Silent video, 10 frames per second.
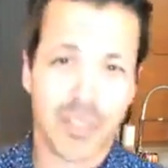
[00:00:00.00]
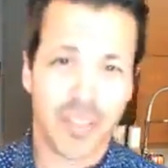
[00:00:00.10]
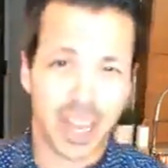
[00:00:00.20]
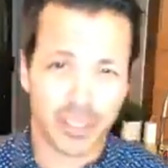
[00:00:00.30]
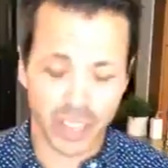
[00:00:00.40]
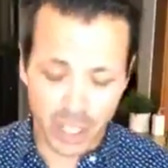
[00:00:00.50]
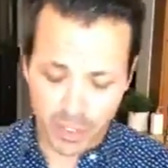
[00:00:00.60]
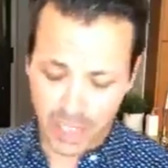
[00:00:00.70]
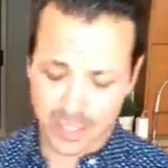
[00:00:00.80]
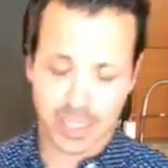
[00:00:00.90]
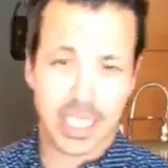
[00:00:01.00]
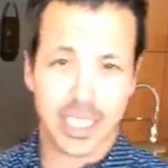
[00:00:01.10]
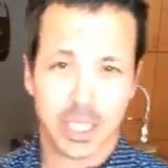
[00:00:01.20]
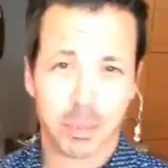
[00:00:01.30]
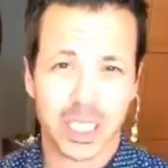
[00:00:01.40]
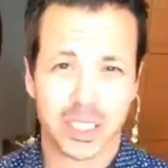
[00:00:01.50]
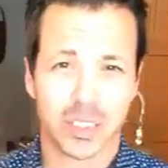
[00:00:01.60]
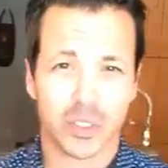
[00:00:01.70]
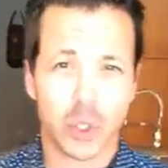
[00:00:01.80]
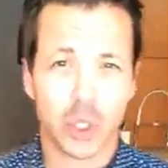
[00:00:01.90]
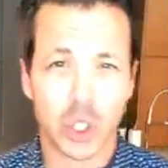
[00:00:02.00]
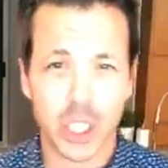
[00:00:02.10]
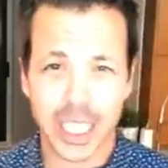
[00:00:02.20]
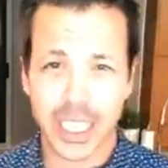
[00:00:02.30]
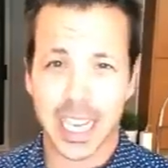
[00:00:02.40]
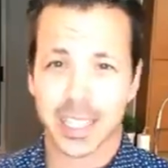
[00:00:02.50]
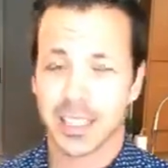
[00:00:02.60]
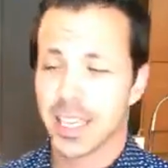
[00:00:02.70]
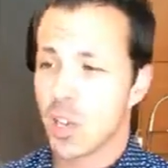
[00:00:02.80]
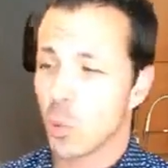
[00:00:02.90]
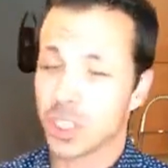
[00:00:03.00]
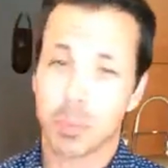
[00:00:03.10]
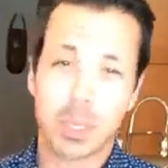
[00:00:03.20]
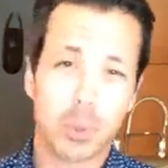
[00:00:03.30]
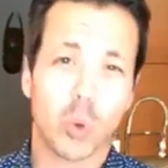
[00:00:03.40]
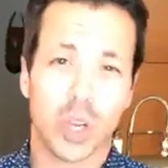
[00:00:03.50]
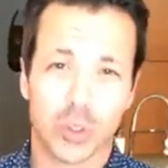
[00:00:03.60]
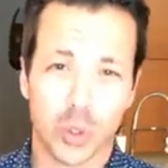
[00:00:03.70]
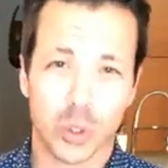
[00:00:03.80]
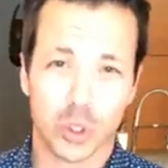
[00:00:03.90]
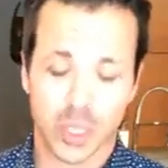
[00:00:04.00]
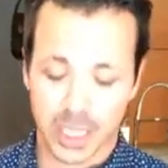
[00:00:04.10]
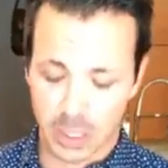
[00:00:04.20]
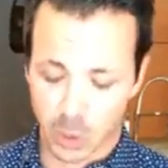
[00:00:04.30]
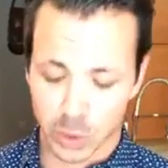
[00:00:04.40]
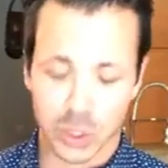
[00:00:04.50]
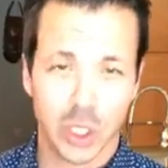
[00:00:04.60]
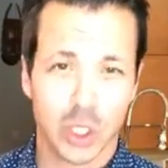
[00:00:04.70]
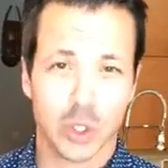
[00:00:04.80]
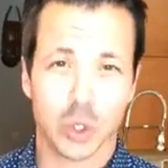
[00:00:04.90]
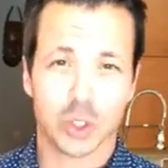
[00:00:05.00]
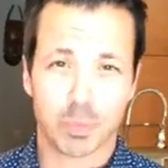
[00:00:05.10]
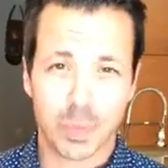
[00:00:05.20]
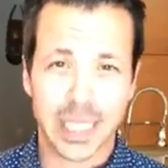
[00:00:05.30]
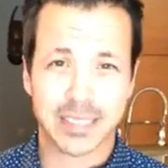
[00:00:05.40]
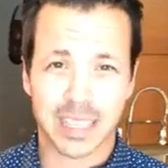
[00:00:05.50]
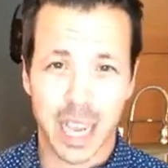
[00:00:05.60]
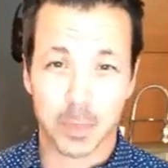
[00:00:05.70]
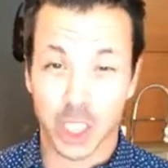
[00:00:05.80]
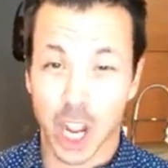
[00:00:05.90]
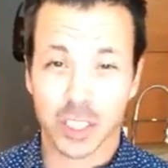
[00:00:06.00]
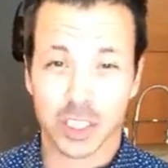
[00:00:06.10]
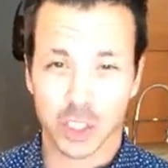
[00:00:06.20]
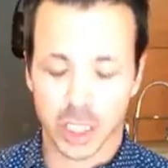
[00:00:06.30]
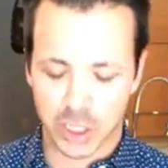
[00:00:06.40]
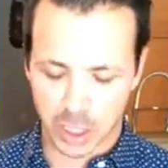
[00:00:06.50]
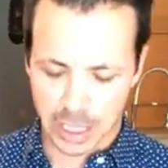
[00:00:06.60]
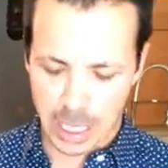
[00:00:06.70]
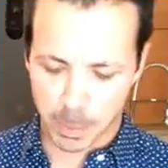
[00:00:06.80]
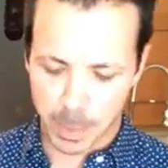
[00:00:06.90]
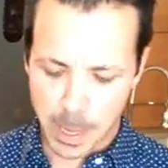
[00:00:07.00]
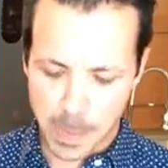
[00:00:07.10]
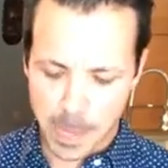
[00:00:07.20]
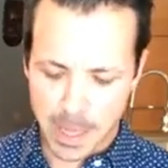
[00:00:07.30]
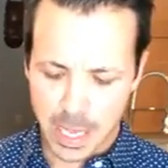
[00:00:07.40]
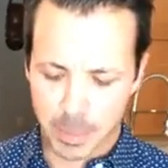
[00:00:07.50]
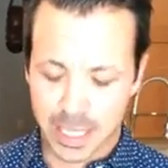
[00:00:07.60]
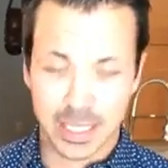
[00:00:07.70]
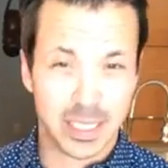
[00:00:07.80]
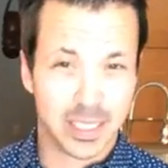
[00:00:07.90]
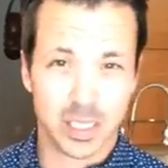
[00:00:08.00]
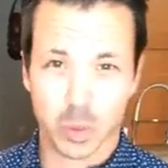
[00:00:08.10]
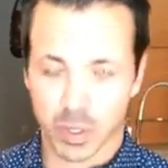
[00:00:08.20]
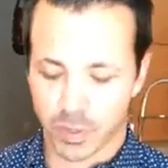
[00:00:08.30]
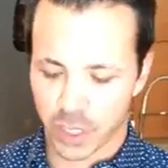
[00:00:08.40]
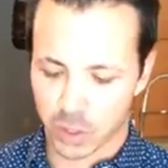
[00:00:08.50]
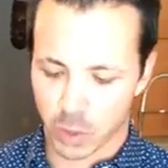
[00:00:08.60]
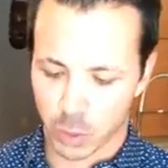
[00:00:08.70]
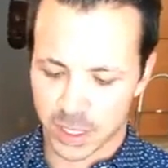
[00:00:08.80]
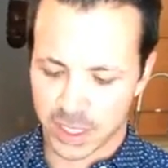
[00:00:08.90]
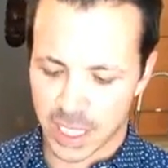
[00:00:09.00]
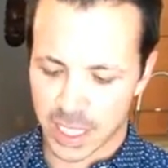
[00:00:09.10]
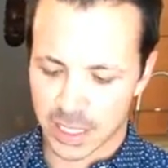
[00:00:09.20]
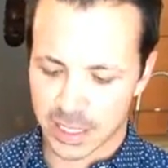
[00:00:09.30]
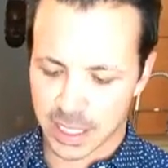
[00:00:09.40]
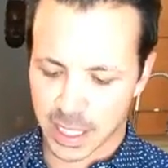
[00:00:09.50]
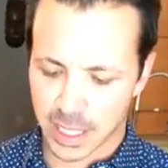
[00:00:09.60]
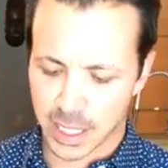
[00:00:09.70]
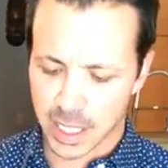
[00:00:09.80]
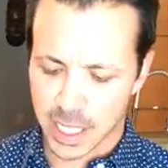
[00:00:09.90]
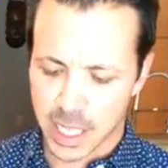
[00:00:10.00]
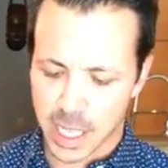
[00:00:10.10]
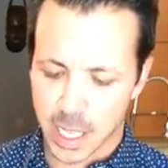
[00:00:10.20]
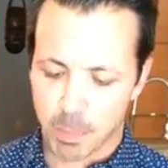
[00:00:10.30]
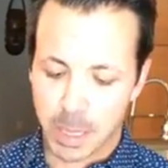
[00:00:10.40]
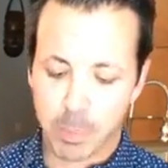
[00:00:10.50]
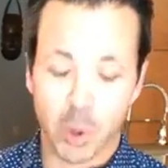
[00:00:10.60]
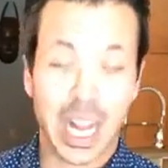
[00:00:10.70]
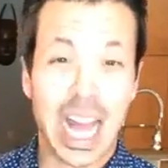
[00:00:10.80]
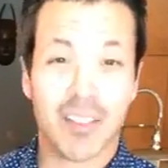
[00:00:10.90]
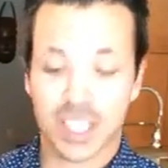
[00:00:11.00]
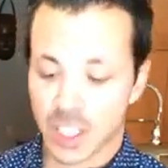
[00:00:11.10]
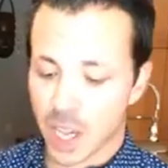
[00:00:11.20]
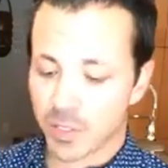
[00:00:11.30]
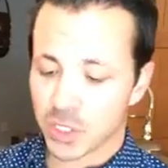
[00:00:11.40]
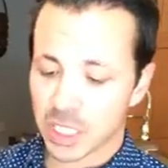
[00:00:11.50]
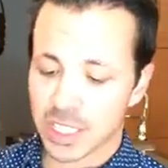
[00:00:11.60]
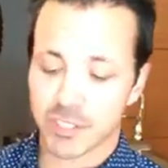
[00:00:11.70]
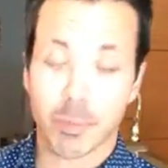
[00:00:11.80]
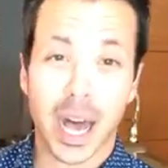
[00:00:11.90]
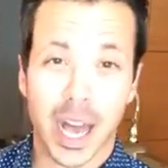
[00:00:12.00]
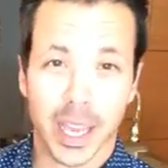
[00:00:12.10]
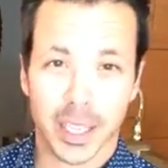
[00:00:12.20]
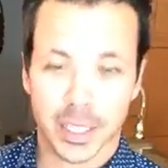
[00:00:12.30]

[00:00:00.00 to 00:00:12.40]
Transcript: found very fascinating, because if you're looking at what the people went through during those big time in a concentration camp, I mean, this is what Victor was saying. He said, people have enough to live by,